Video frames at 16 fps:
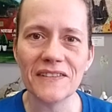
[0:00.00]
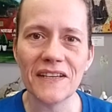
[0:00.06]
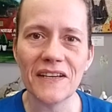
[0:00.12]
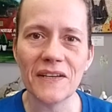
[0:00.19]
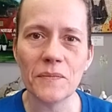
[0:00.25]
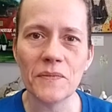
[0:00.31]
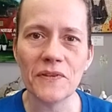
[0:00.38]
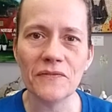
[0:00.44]

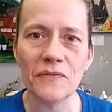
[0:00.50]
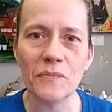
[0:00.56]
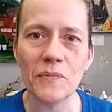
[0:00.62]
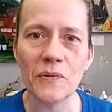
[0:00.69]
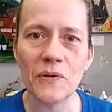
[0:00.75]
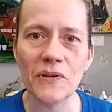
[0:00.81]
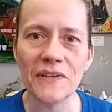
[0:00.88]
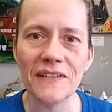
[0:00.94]
got a bit of a
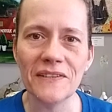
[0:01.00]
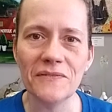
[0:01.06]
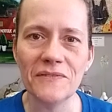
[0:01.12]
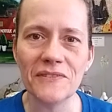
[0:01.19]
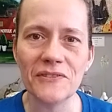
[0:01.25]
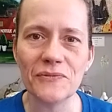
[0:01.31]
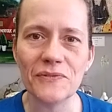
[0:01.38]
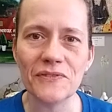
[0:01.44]
bargain,
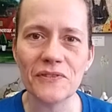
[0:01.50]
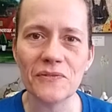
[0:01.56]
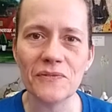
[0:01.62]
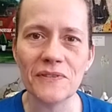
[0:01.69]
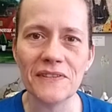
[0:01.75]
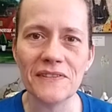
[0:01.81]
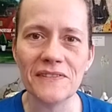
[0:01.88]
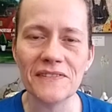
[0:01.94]
which was
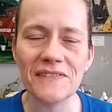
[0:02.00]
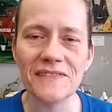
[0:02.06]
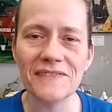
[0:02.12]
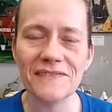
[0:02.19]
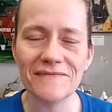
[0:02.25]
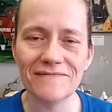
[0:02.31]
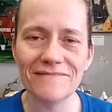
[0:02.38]
always